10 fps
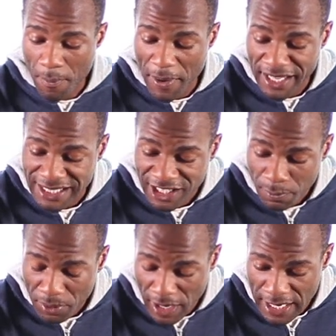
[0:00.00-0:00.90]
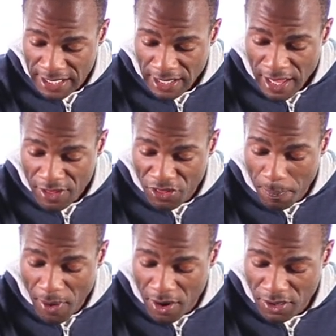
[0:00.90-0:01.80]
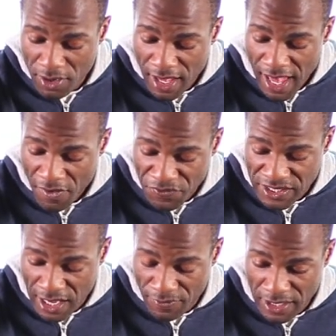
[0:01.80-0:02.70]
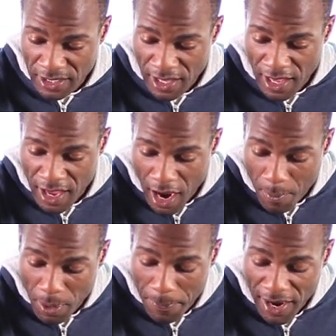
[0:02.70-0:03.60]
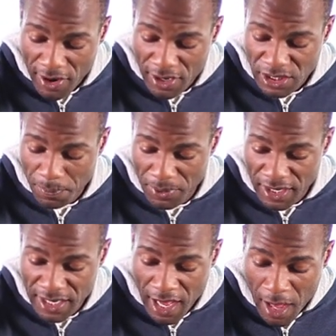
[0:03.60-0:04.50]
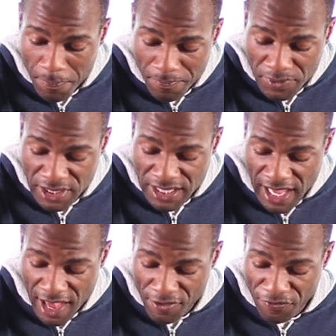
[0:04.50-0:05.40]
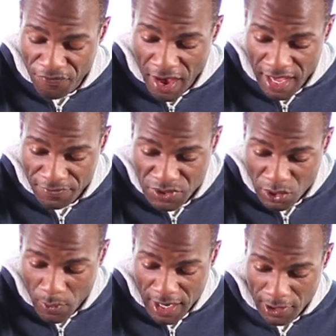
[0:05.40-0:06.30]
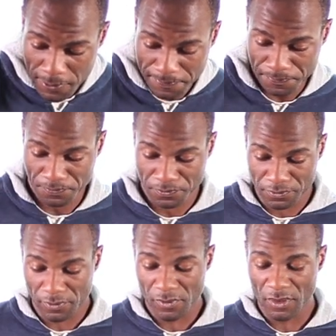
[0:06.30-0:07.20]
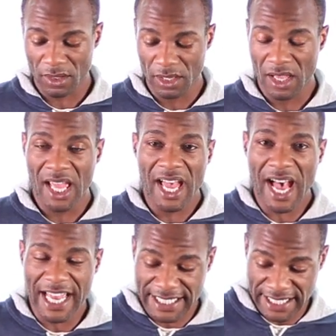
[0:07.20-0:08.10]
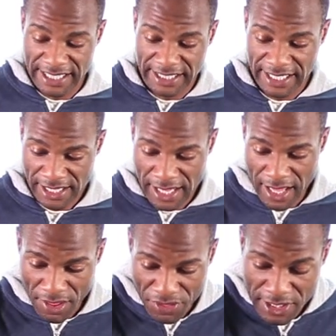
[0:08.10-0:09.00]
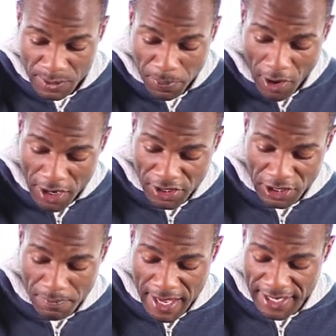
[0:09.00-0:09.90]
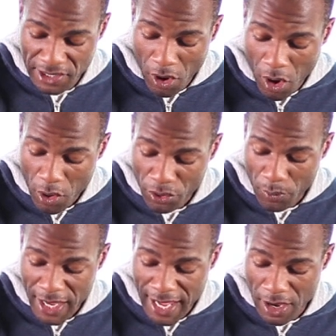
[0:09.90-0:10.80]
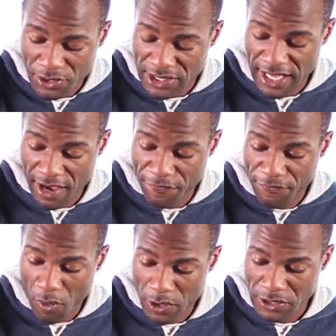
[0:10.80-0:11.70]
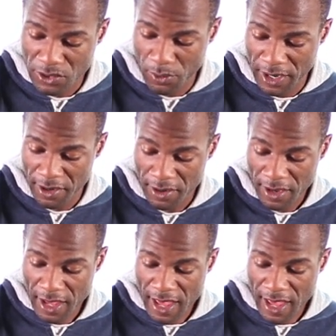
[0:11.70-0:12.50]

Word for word: by liberating the pawn on f7 and preparing to bring it up to the f5 square. Ideally, this pawn could make it all the way out to the f4 square,